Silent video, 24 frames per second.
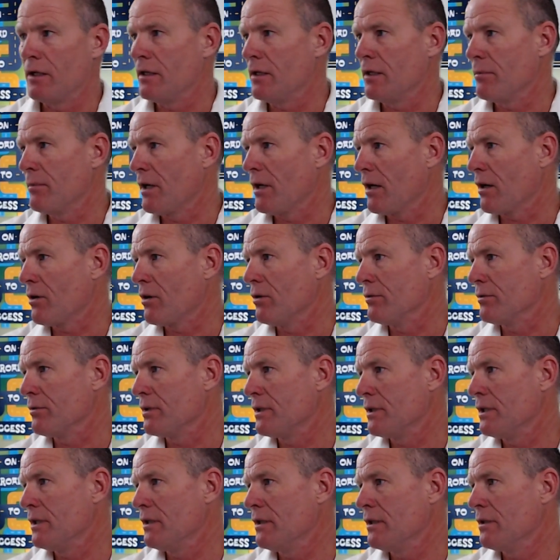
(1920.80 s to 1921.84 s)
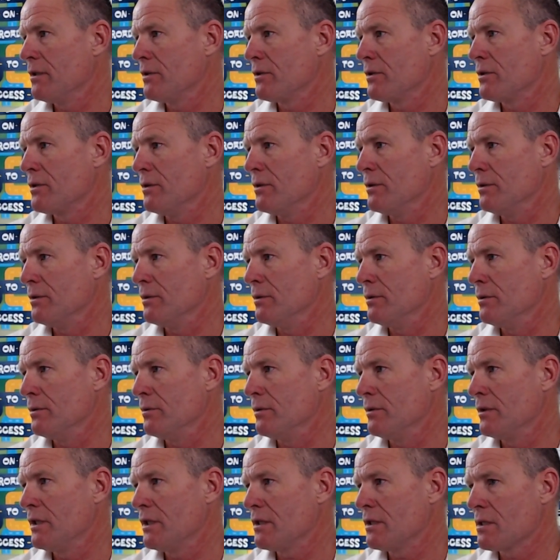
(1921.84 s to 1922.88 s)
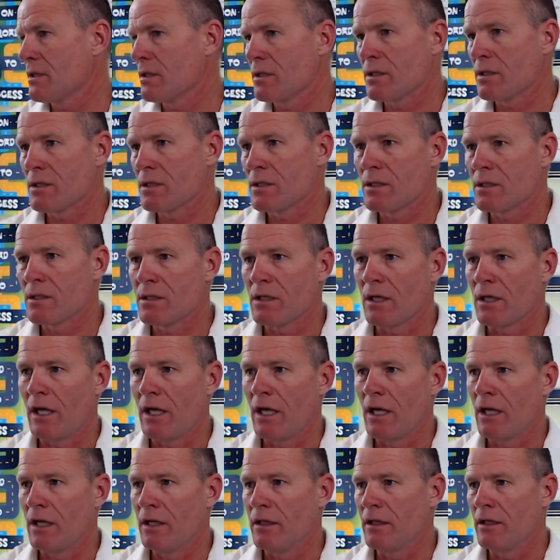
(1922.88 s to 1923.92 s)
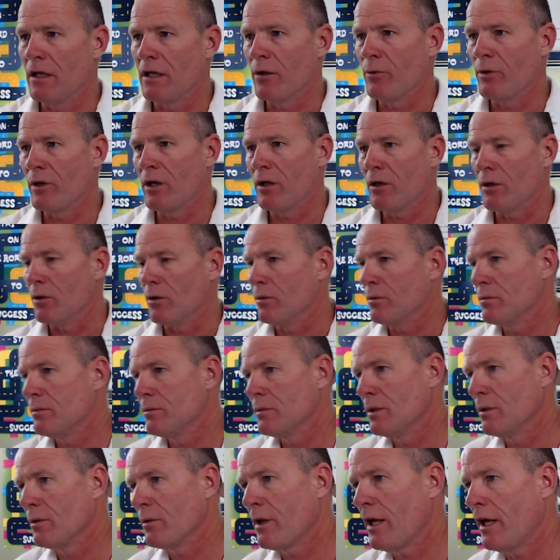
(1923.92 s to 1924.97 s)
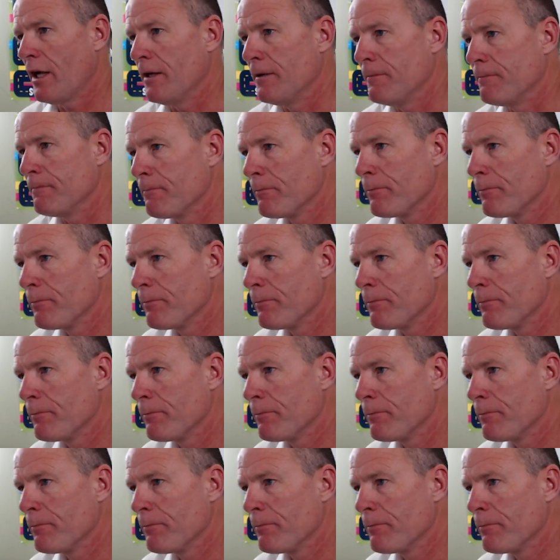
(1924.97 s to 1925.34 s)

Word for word: get back over here to this, and there we go. Okay.